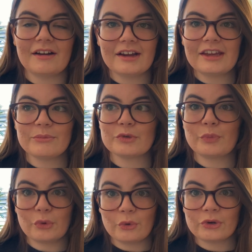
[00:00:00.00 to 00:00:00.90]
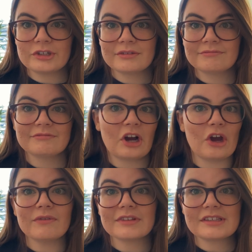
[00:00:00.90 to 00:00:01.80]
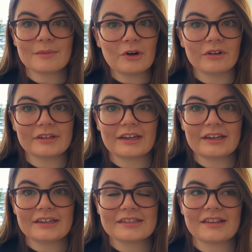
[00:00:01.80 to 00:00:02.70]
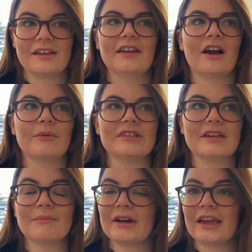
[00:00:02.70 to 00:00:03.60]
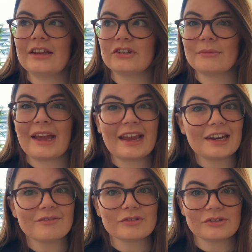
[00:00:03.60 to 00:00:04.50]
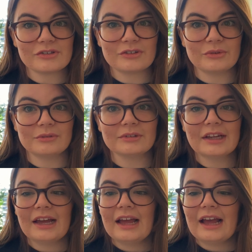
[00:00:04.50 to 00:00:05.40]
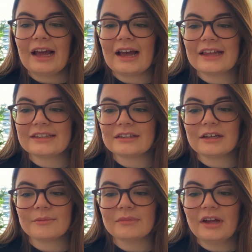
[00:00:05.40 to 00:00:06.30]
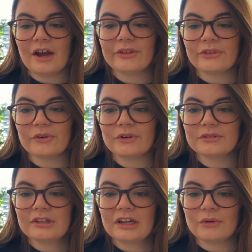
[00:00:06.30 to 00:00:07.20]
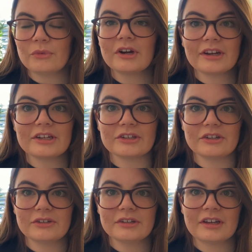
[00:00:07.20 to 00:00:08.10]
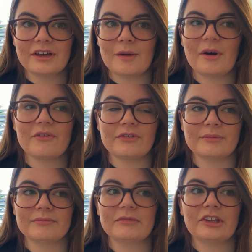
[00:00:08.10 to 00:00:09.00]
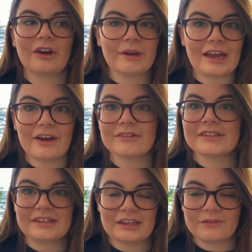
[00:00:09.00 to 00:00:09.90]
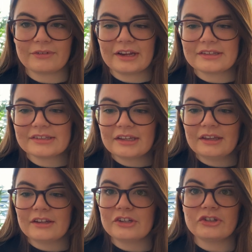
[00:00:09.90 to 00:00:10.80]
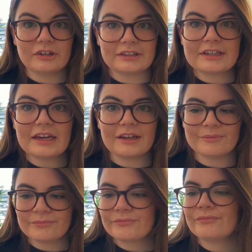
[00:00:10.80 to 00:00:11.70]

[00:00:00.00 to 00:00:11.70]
I was bored over the summer holidays. I was doing my A-levels at school, and I thought, what can I do apart from going out and seeing friends during the day?